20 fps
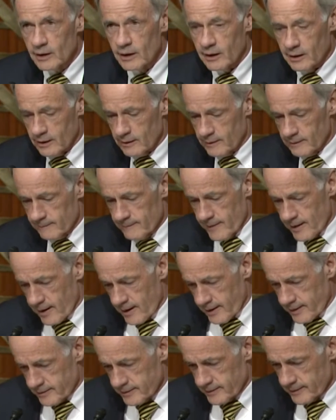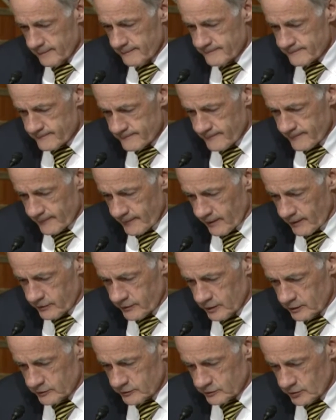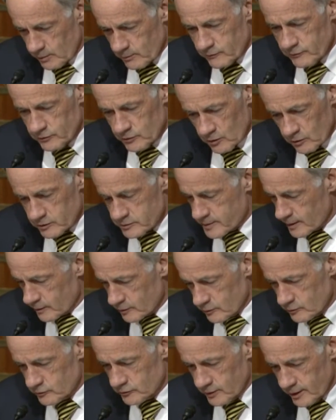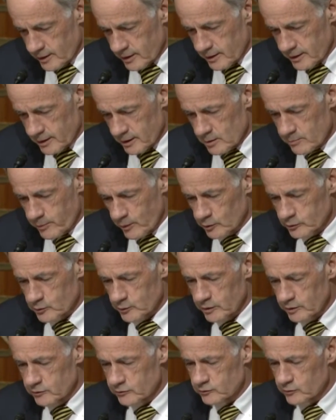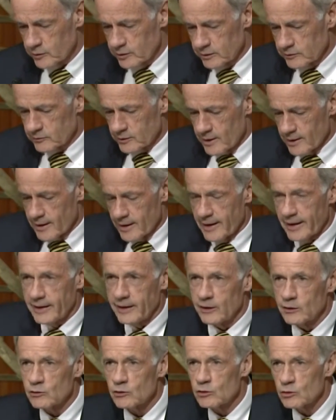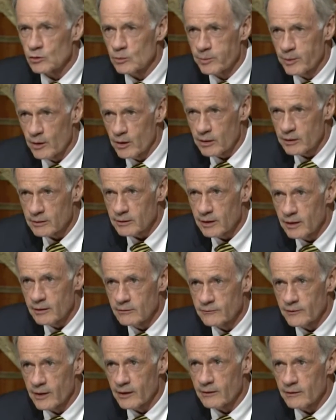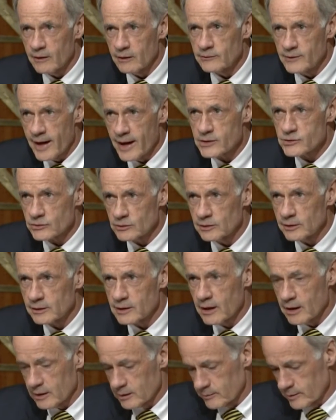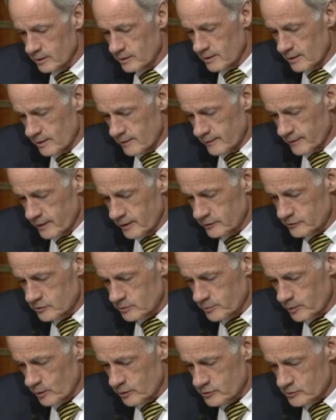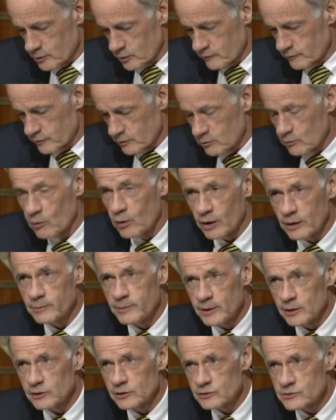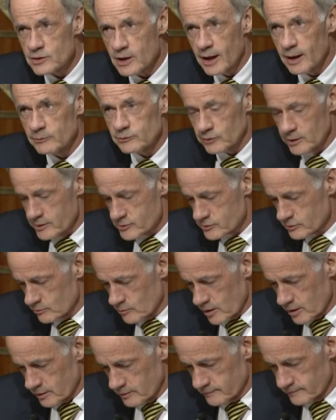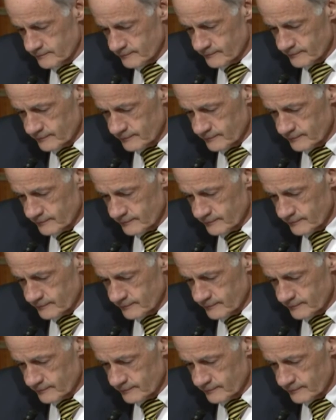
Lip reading: I think some of you know this. I'm going to say it again. The poultry industry is an integral part of our national economy. It supports over 1 million jobs nationwide